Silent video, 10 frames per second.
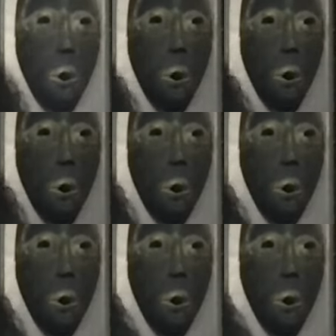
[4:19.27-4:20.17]

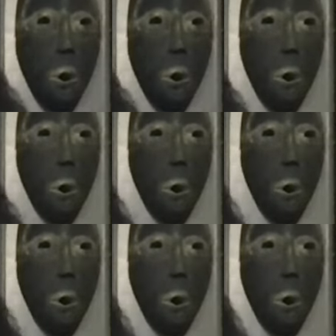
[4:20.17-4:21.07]

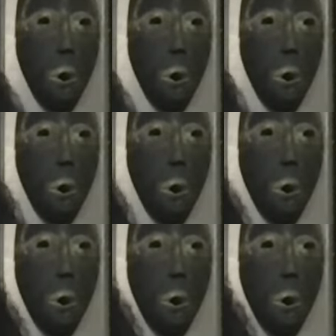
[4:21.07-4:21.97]

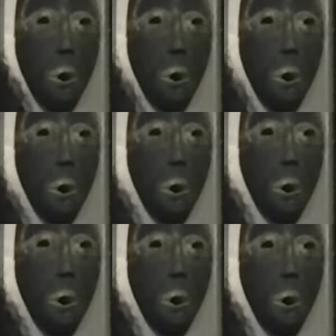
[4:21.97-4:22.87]

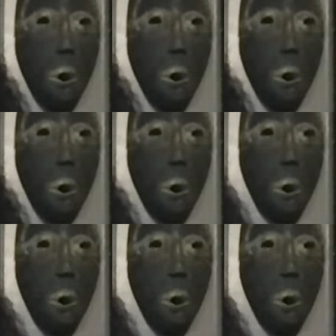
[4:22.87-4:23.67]
(silent)